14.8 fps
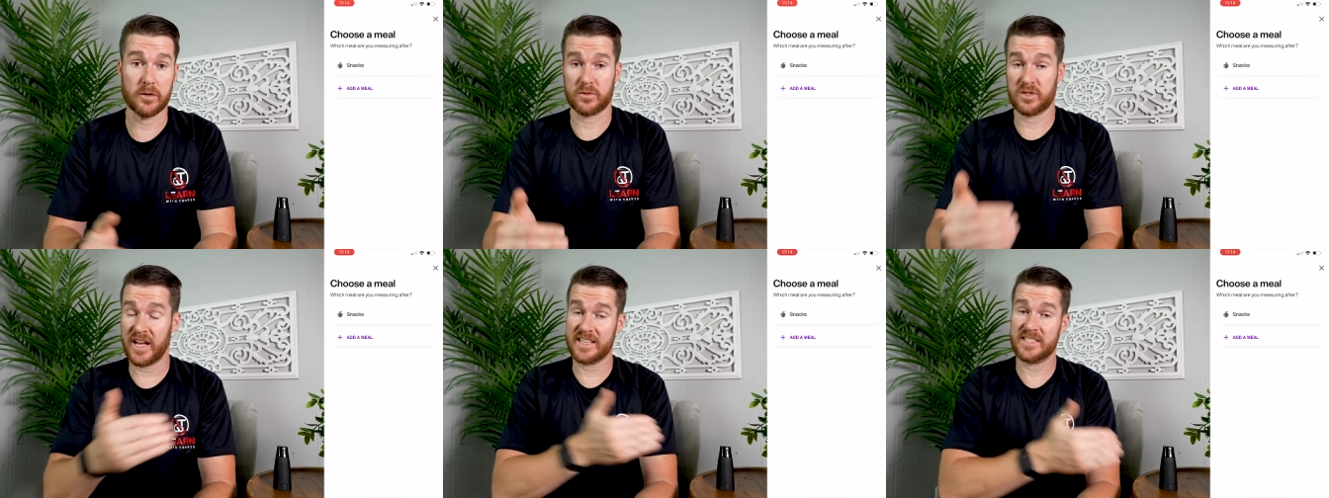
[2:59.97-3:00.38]

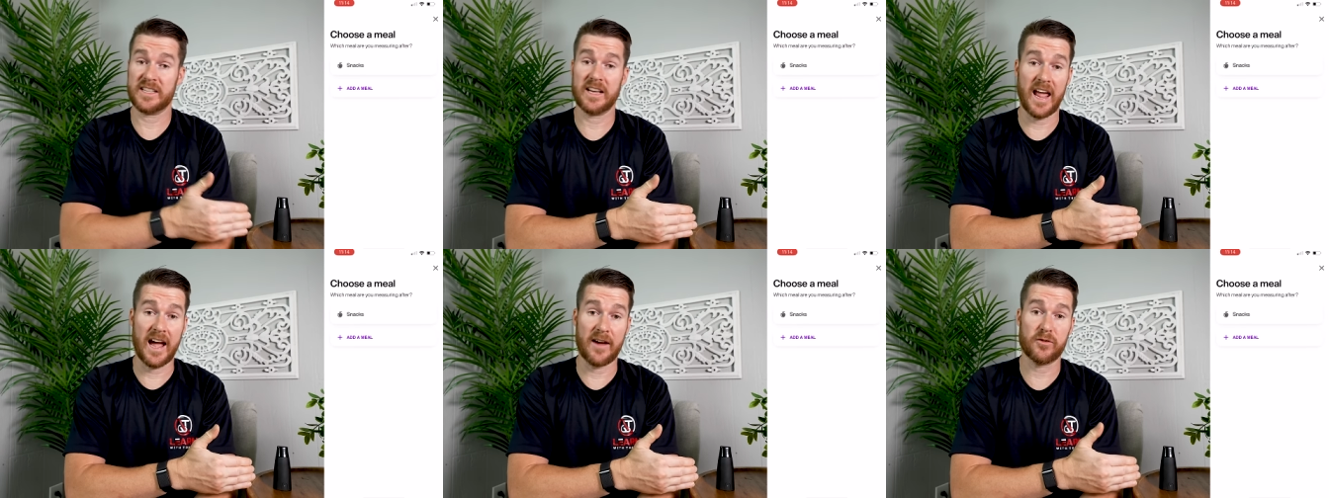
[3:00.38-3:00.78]

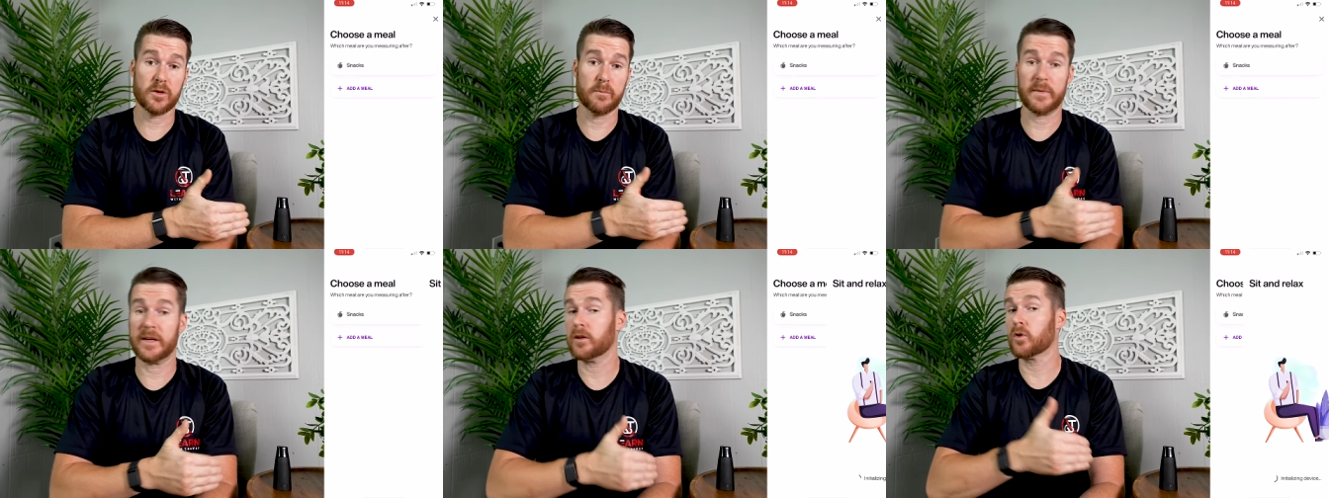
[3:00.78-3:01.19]
testing after
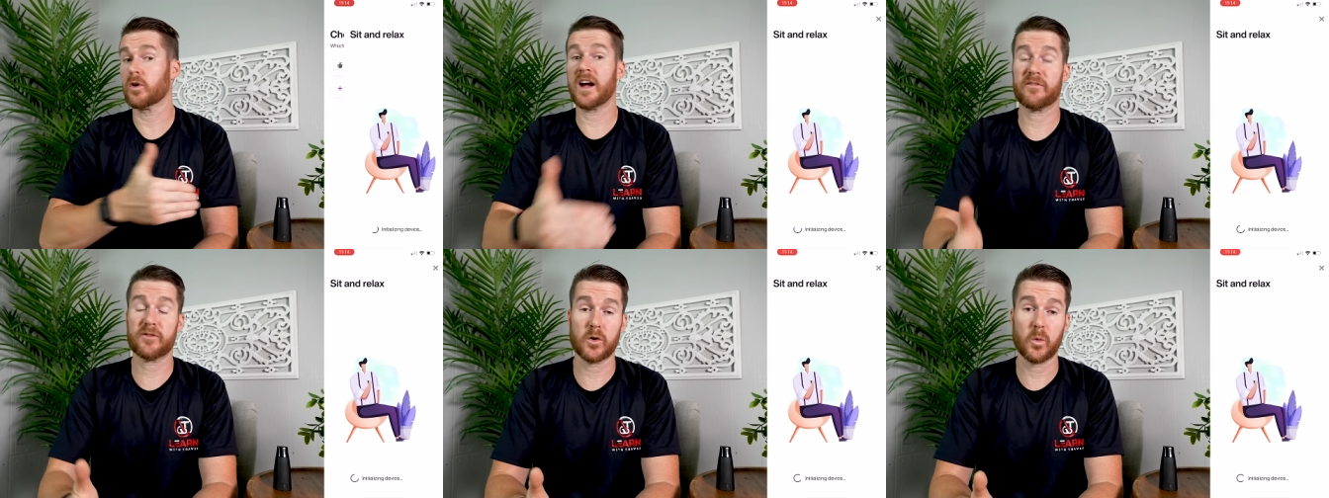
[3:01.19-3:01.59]
meal or
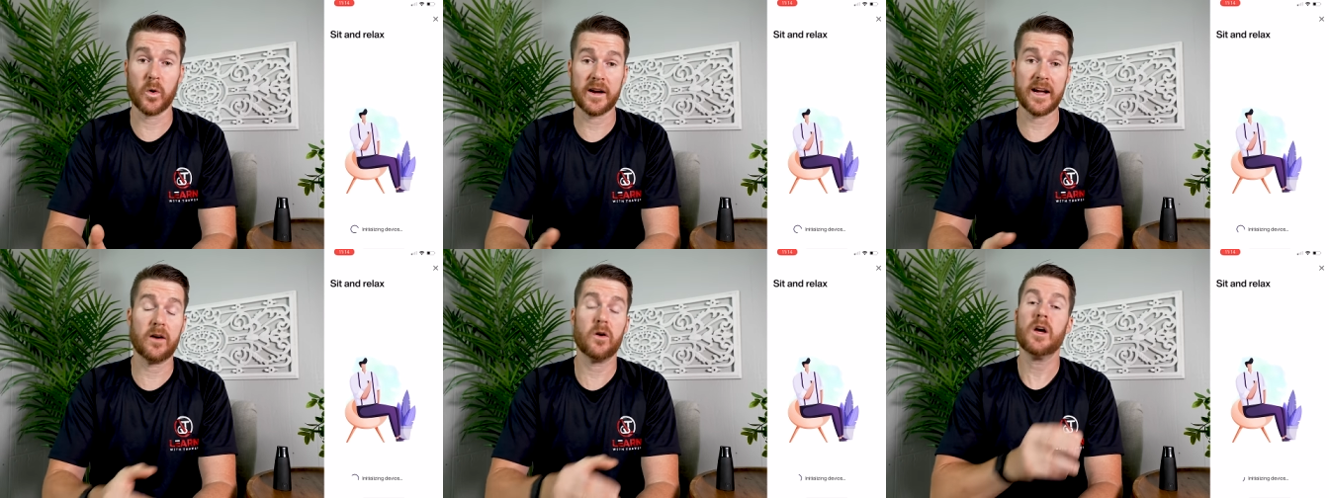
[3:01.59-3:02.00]
after
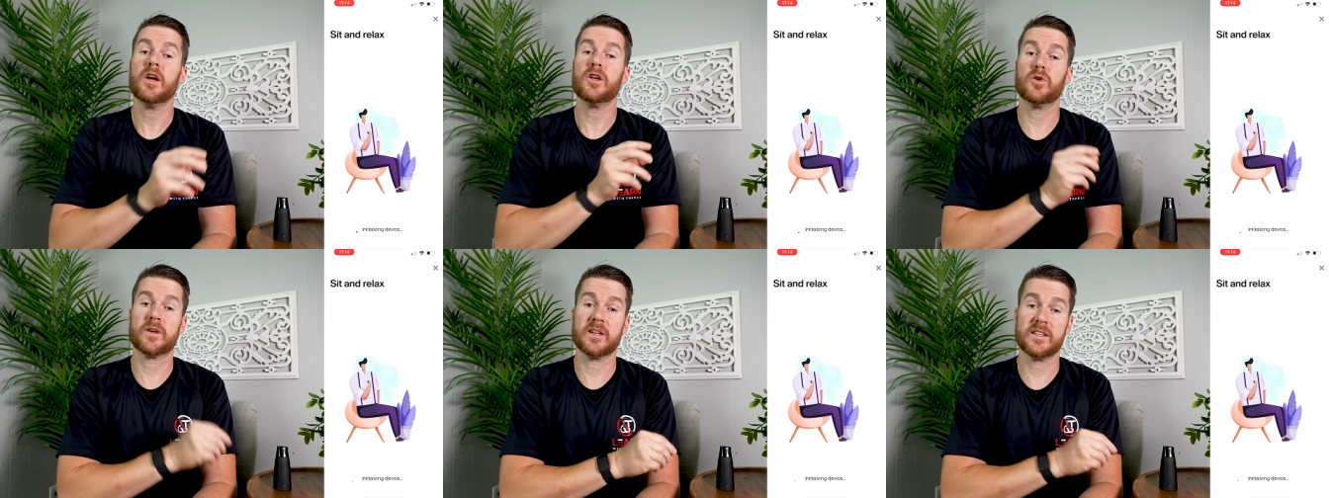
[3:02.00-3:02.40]
workout, you can